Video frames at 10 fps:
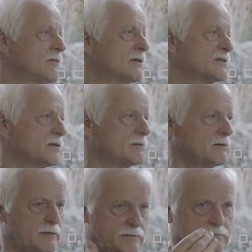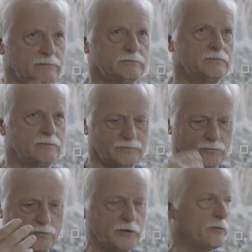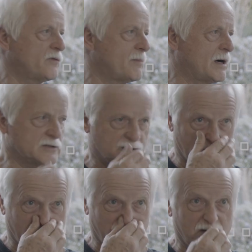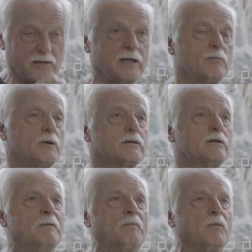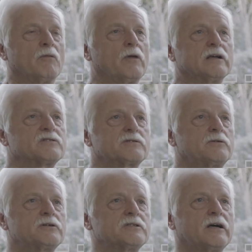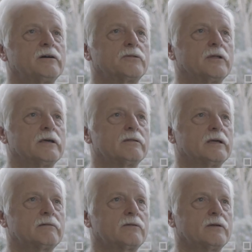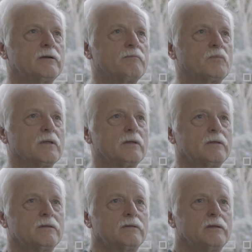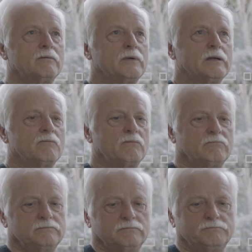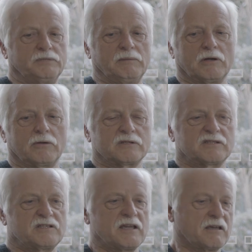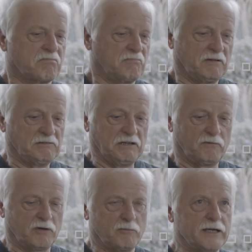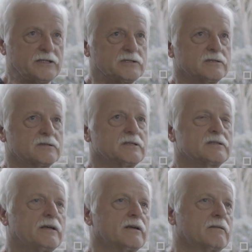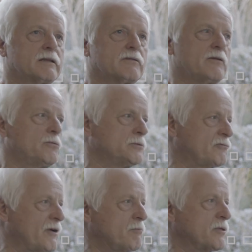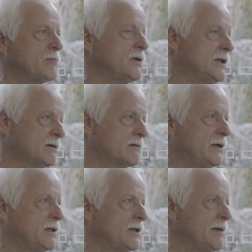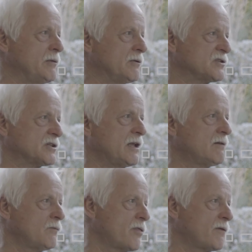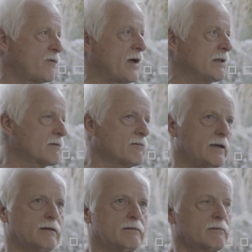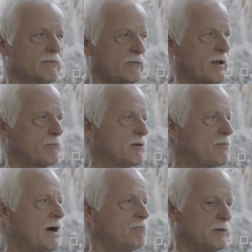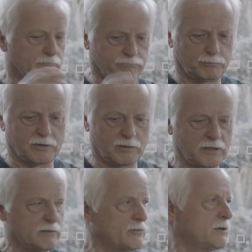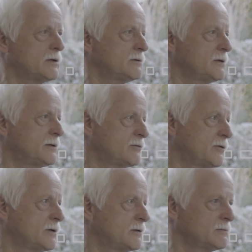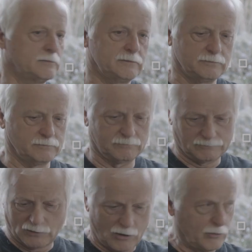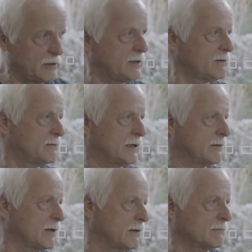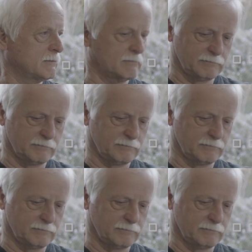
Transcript: It's a word of mouth sort of a thing, but there are stories out there that when people got sick, inflammations, things like that, they would wrap them in an emu skin with the fat and wrap them up and put them into a hole in